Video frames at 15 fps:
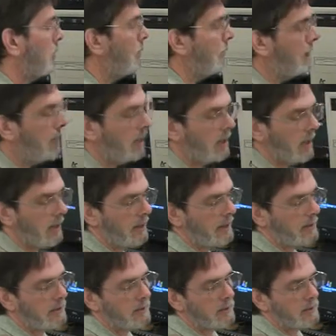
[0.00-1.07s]
We did a
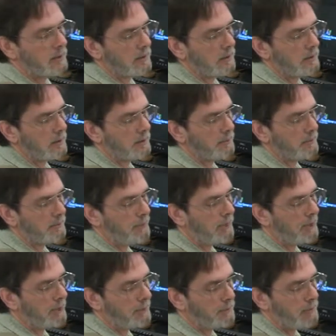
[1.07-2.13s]

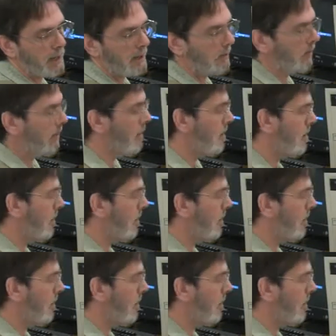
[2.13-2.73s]
penny battery,